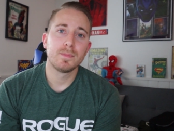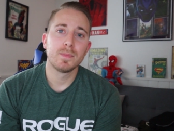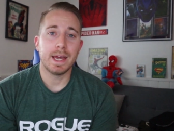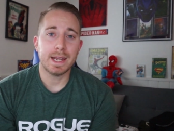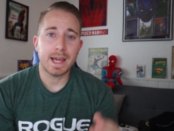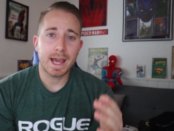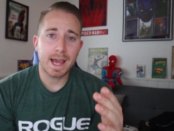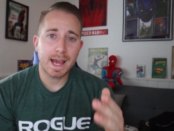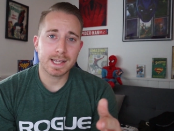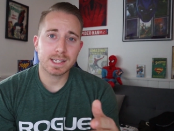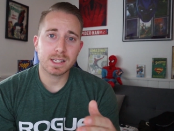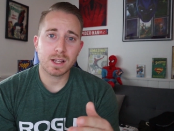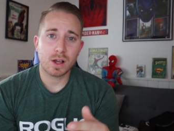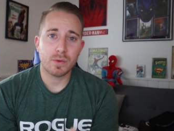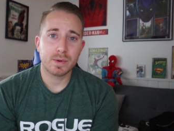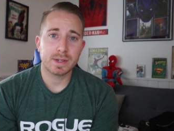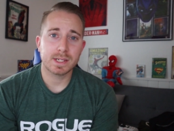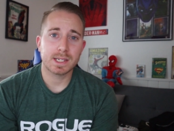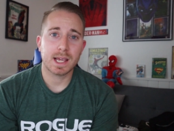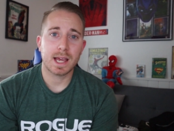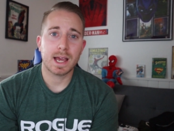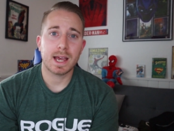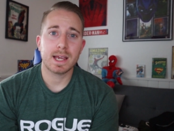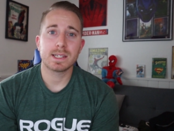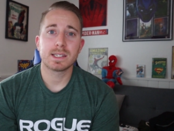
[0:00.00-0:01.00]
And as
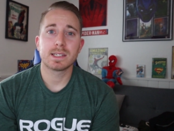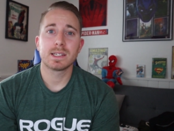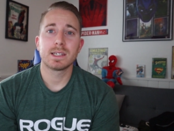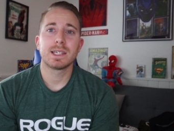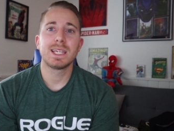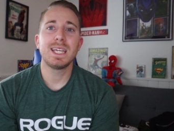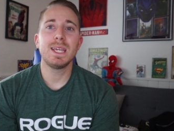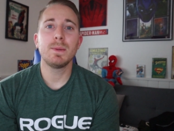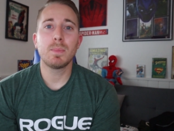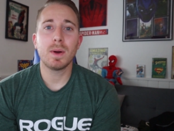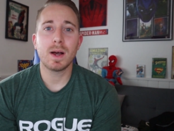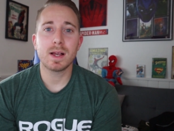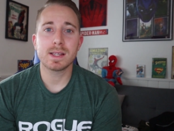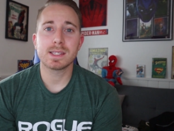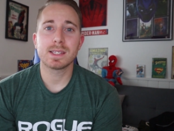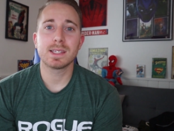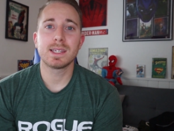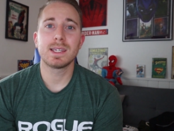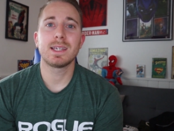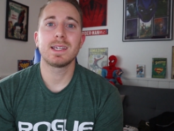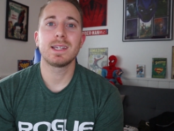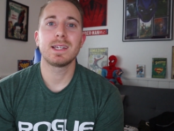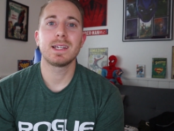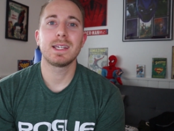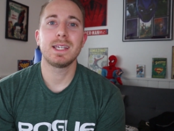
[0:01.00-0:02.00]
always, guys, keep
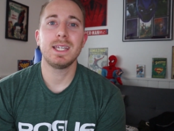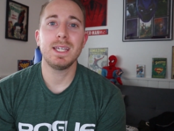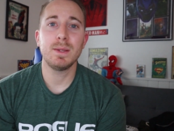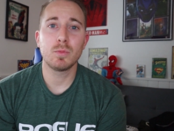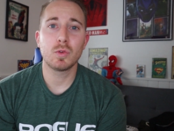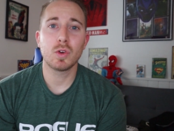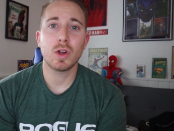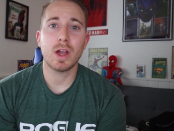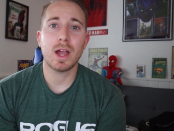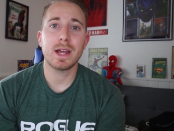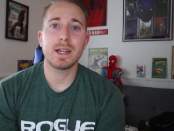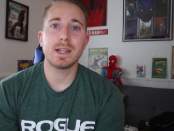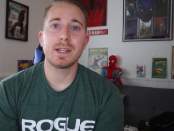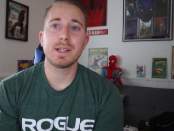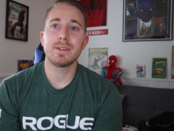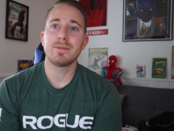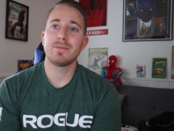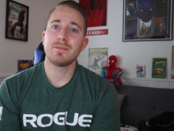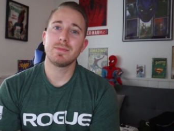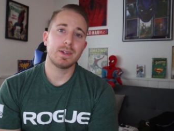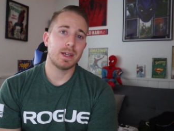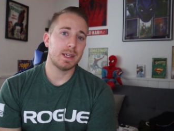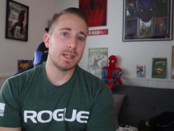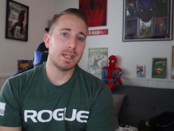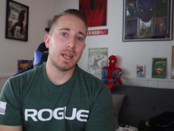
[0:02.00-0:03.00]
hustling, keep grinding,
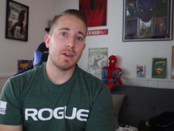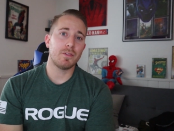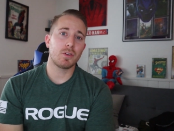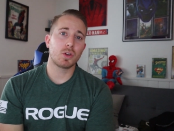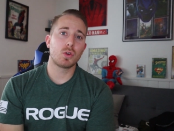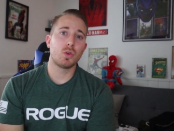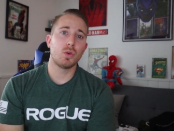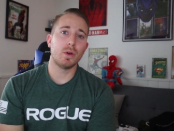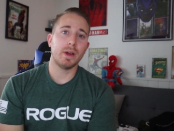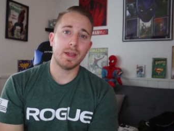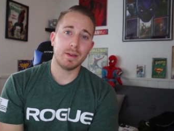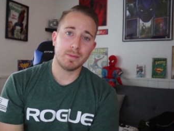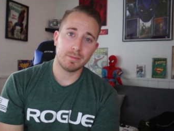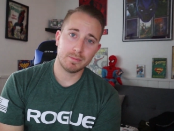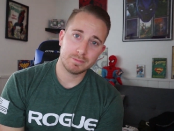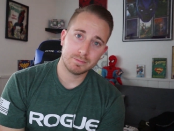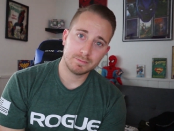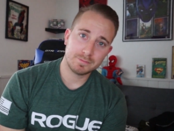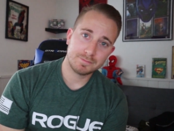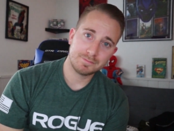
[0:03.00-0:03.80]
and never quit.